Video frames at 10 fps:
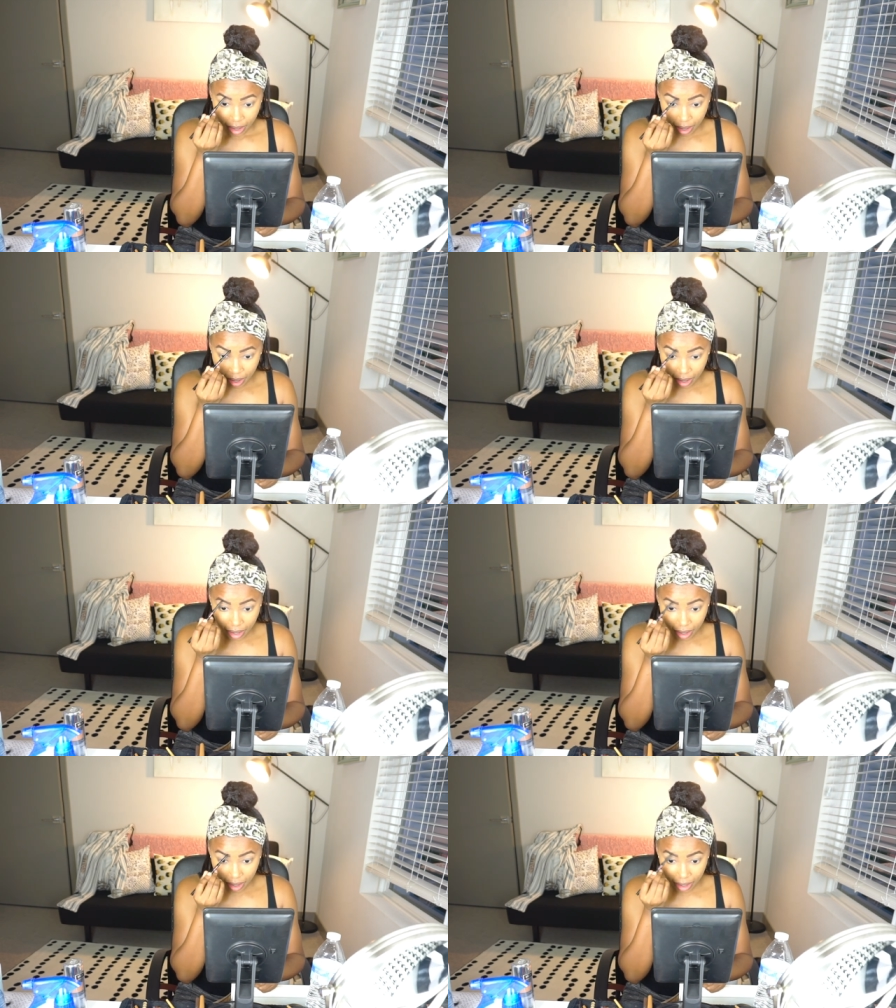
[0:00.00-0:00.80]

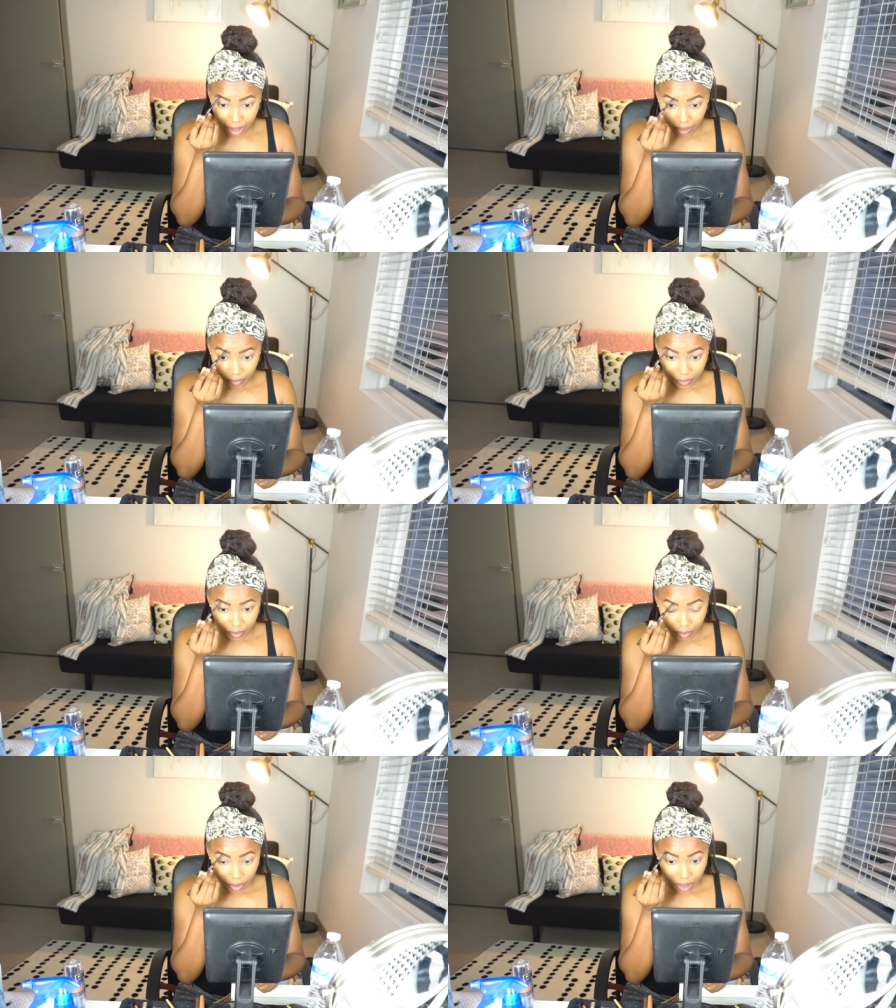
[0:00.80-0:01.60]
Uh,
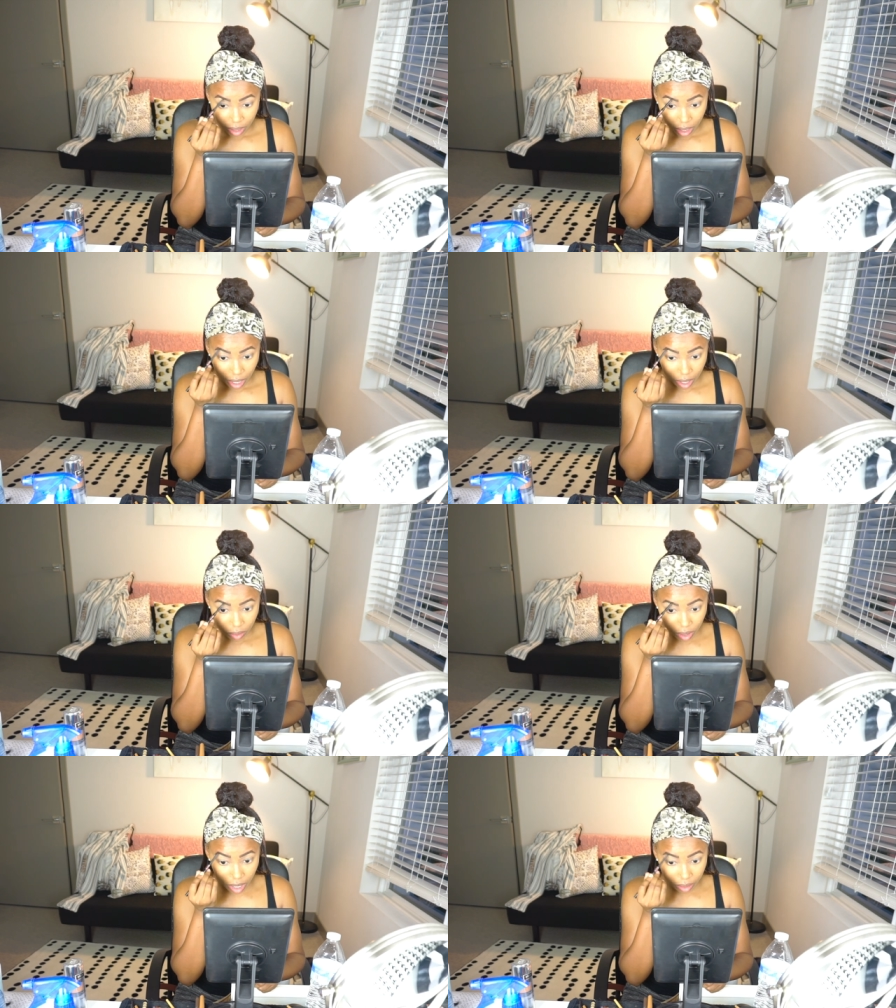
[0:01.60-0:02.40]
I
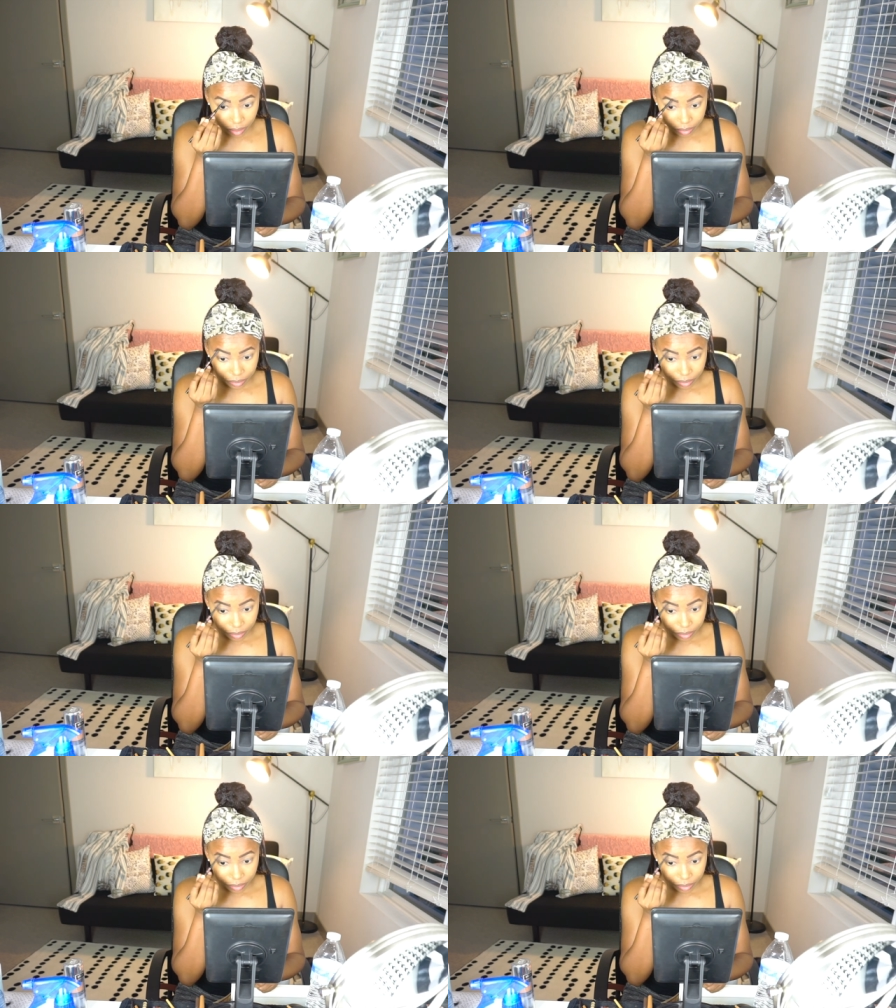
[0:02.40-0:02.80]
don't know.